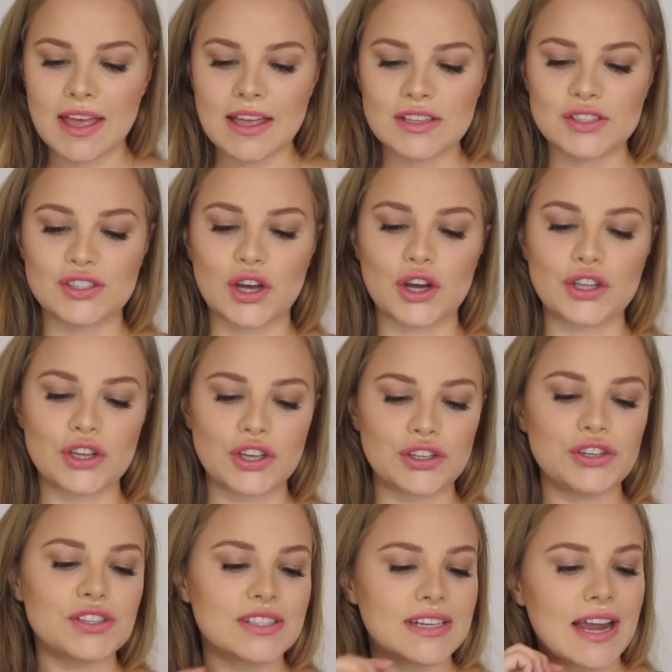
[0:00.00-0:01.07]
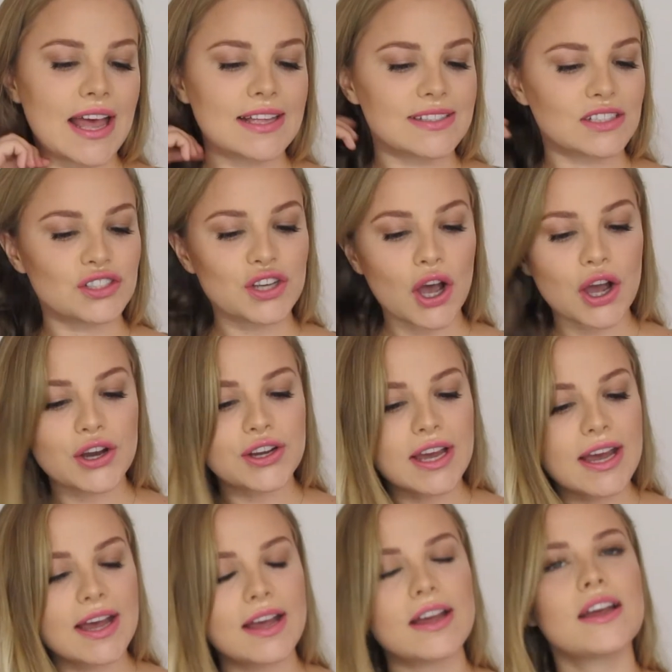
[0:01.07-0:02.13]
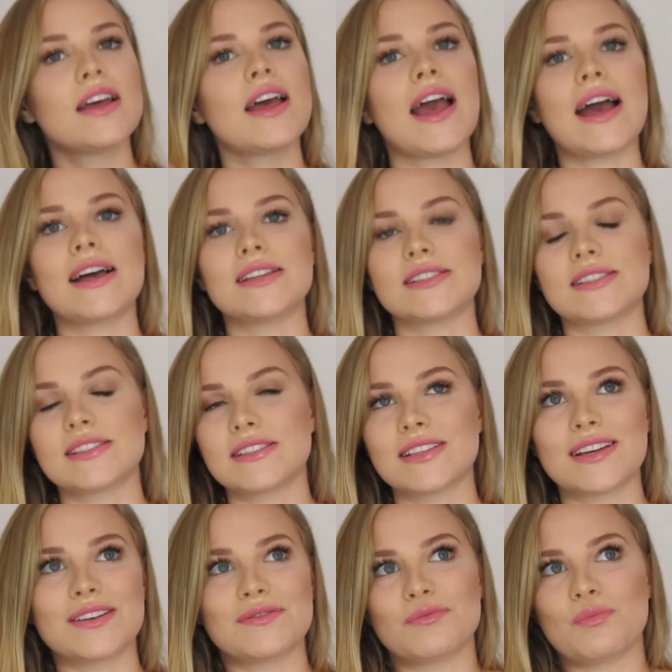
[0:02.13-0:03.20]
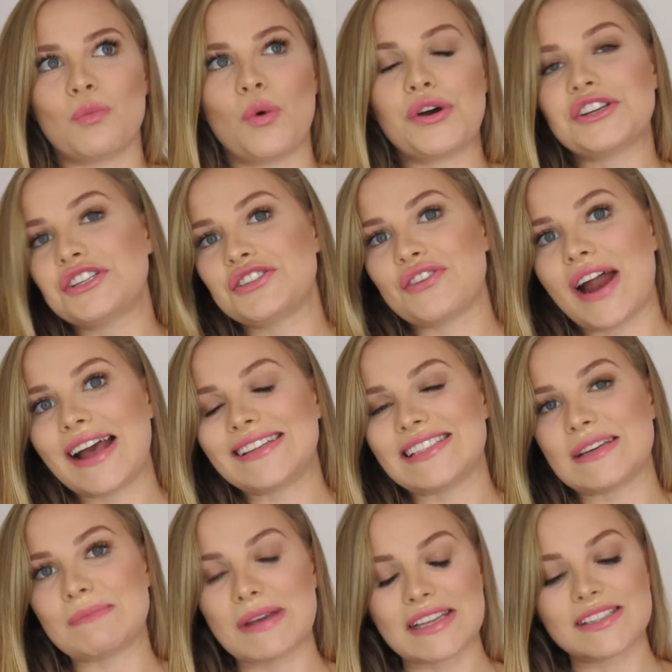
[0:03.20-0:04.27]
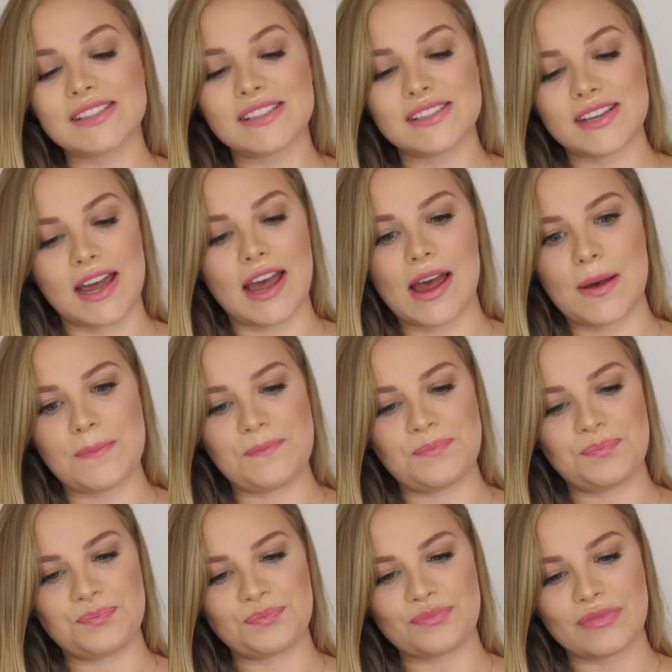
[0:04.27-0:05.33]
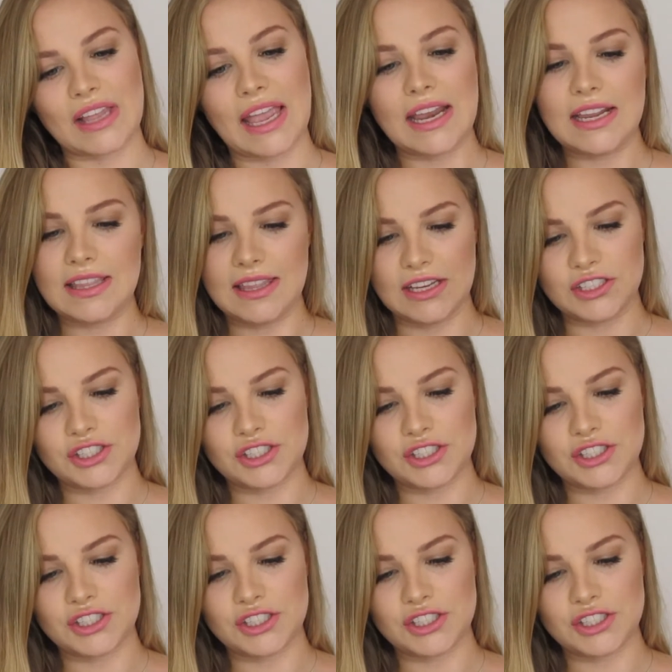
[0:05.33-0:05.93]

So you can use it as a toner, as moisturizing mist, anything.